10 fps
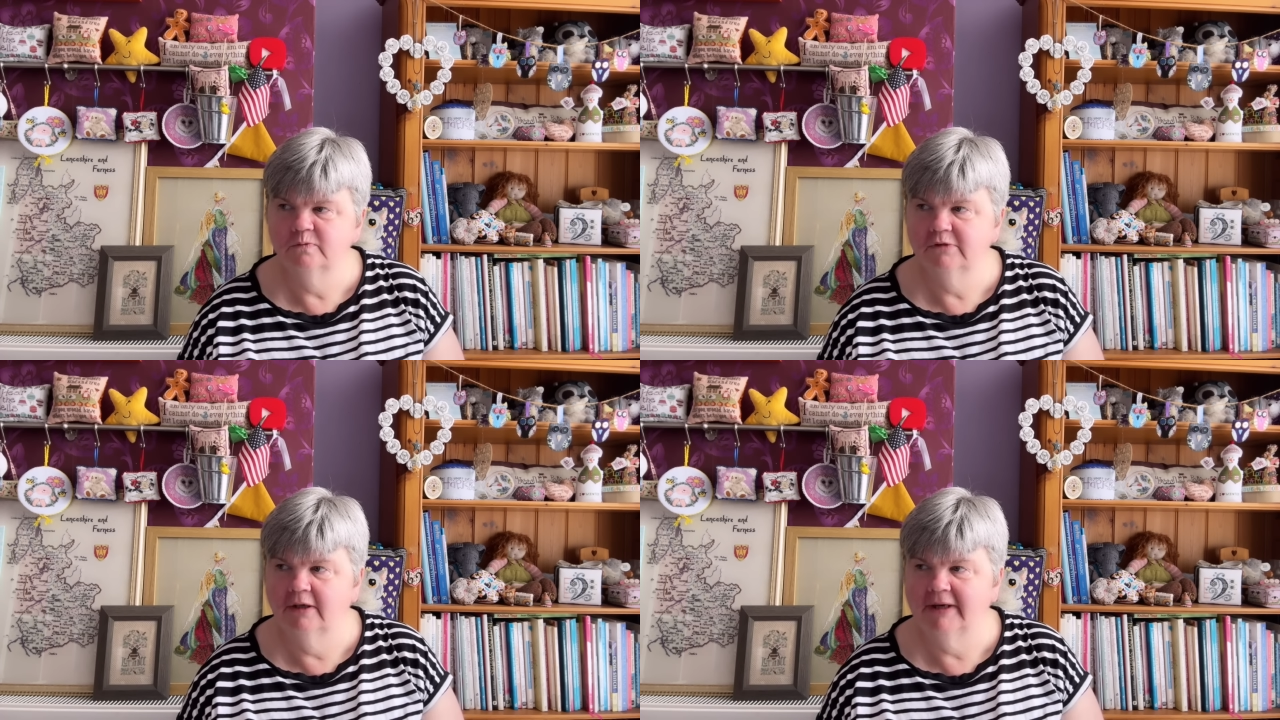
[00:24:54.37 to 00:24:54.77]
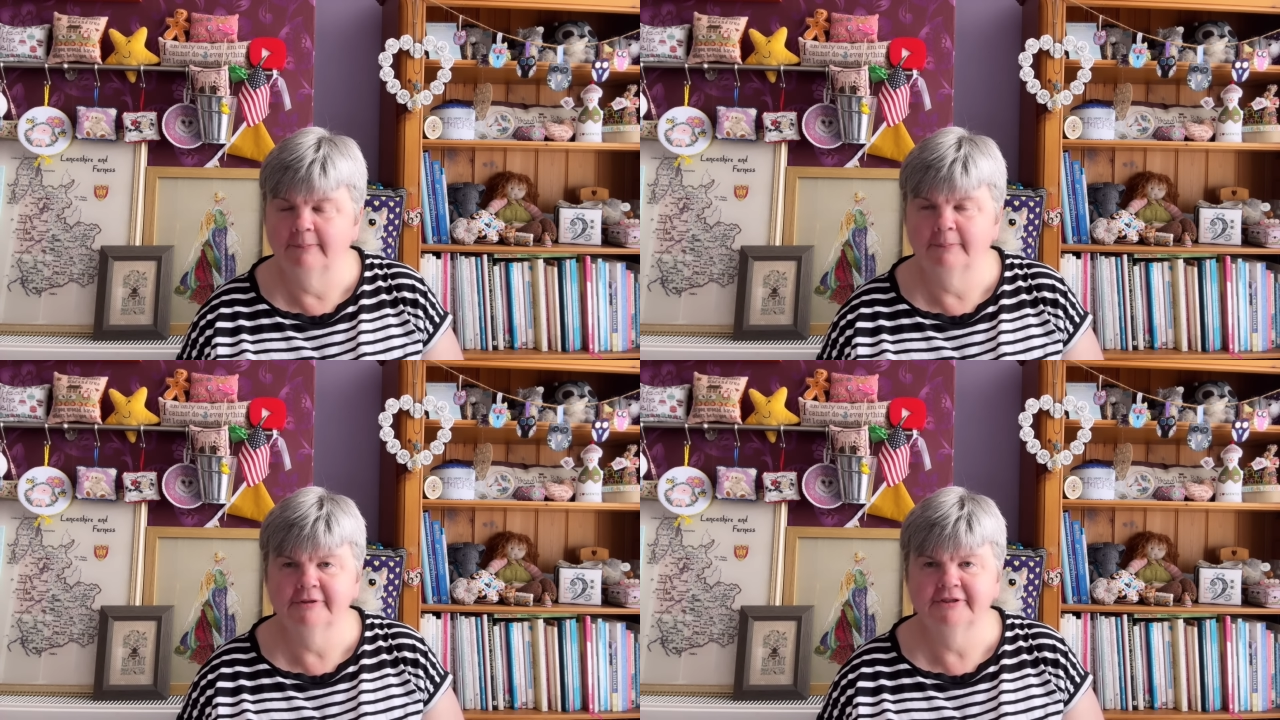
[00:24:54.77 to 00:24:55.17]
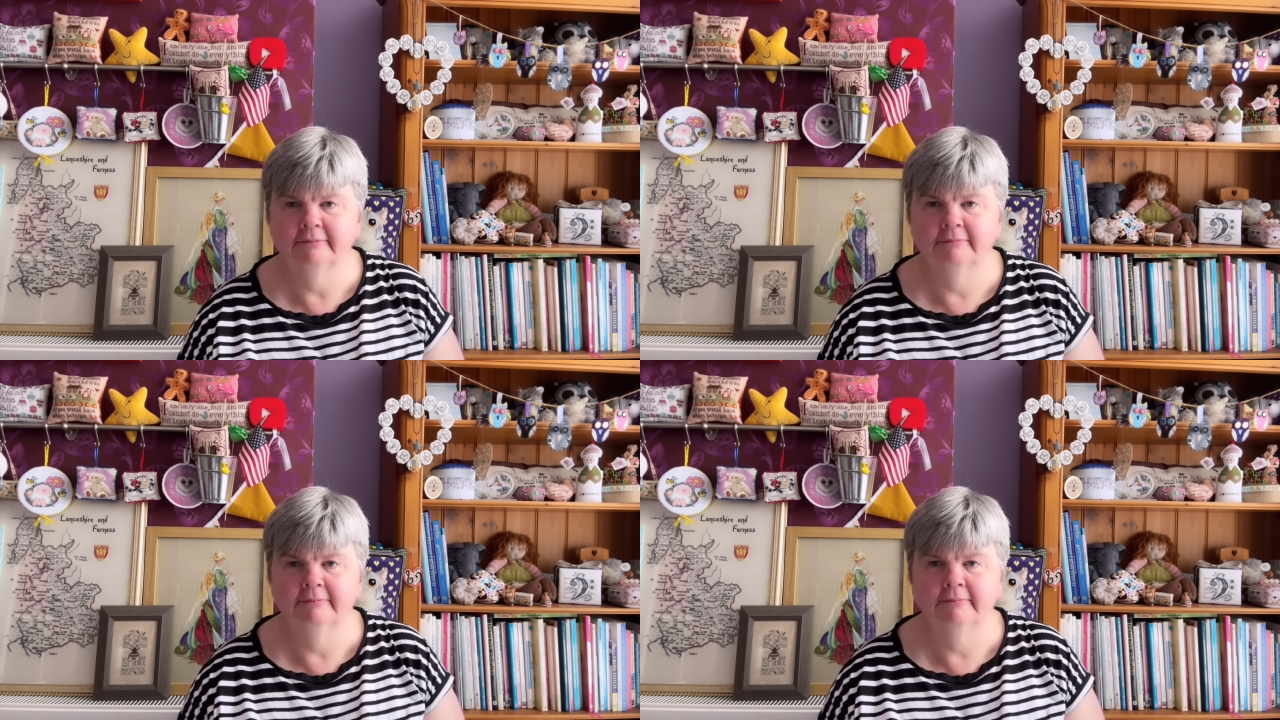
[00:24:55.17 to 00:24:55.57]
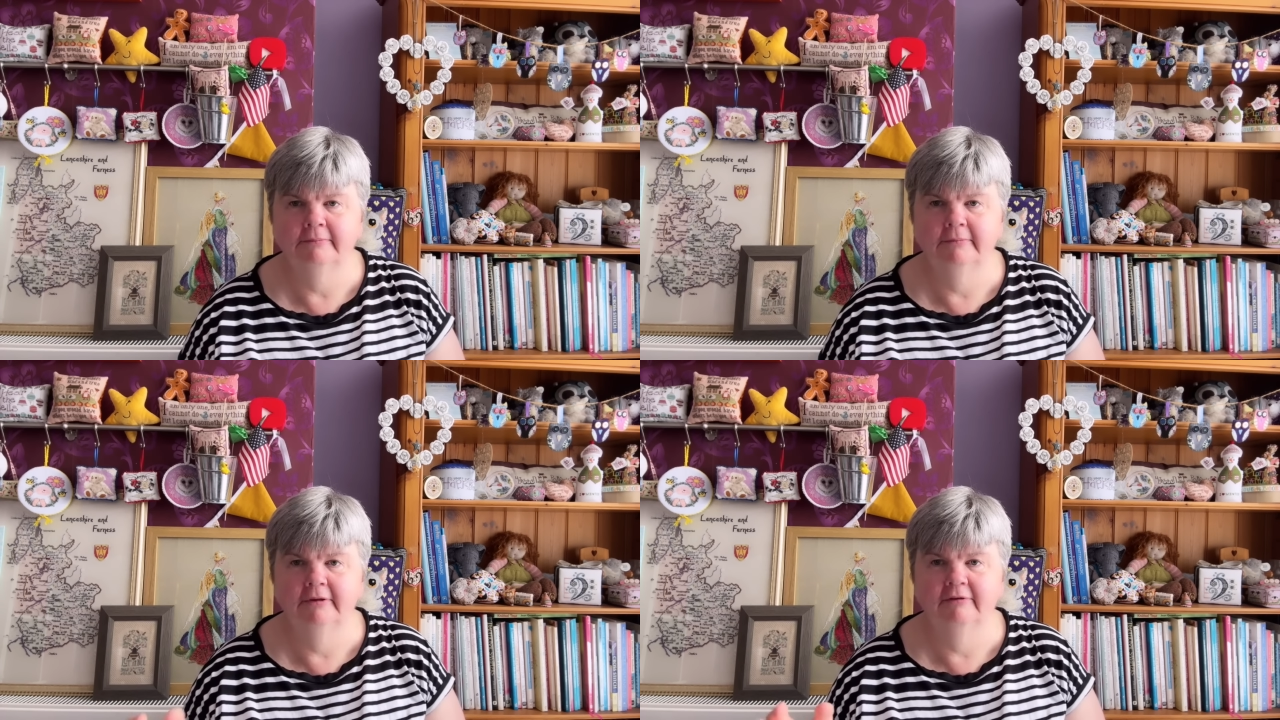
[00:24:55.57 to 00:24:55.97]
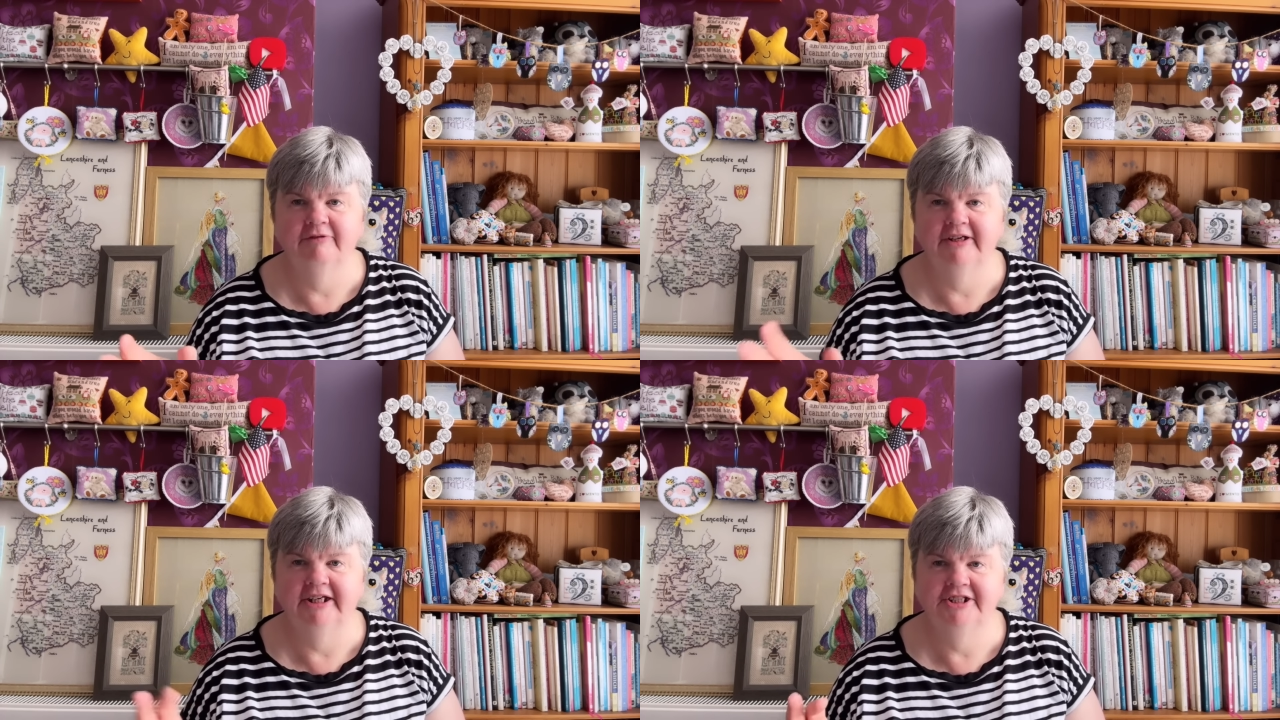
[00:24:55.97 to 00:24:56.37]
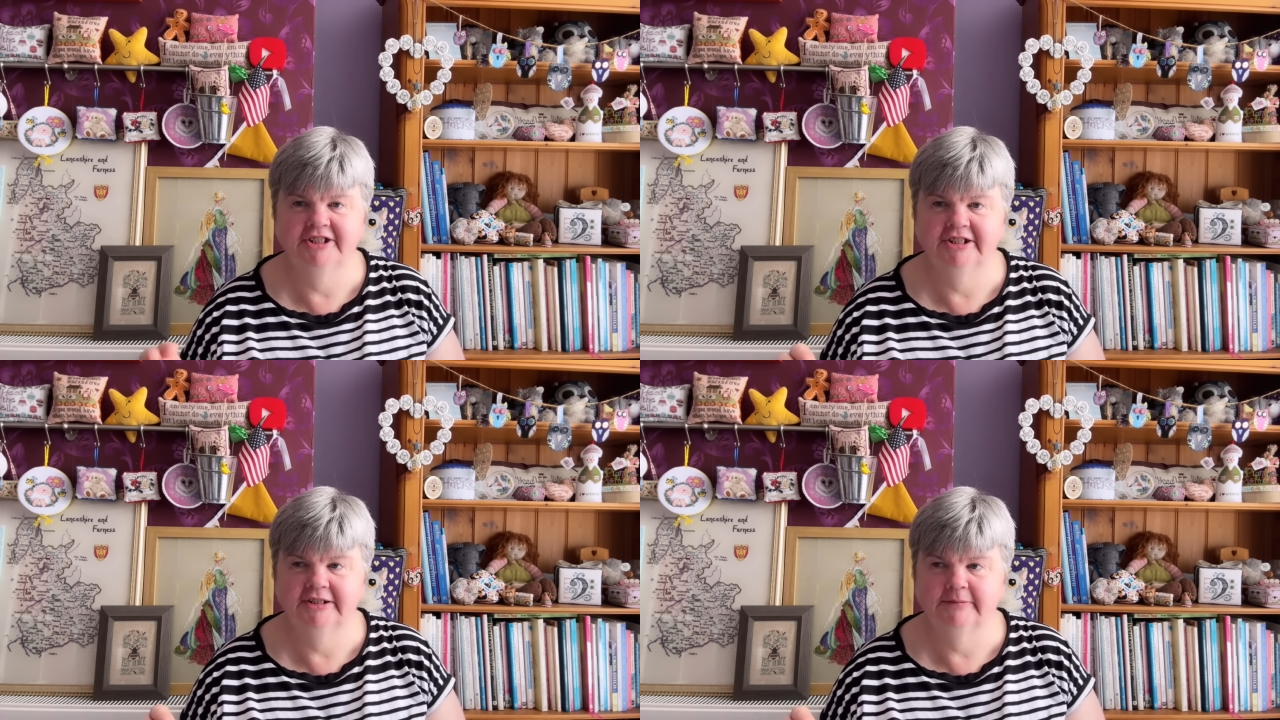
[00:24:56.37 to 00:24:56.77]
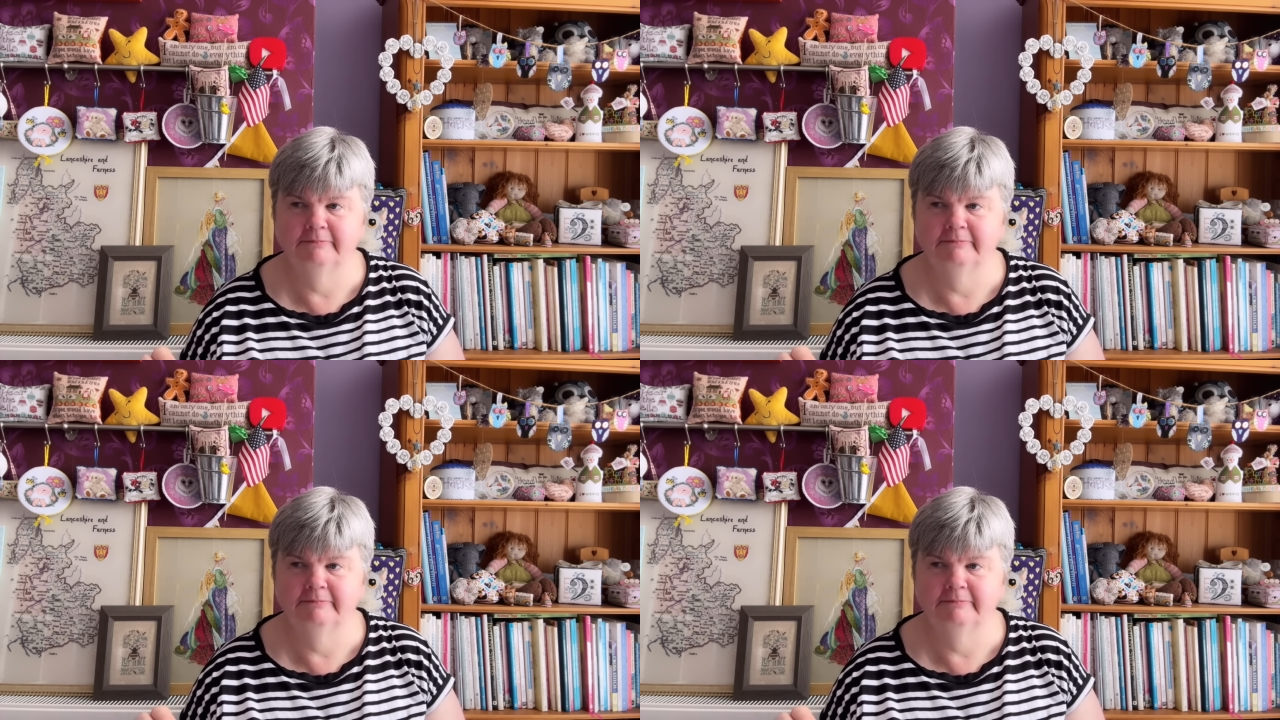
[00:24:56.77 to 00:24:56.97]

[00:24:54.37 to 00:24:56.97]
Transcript: might put some finished,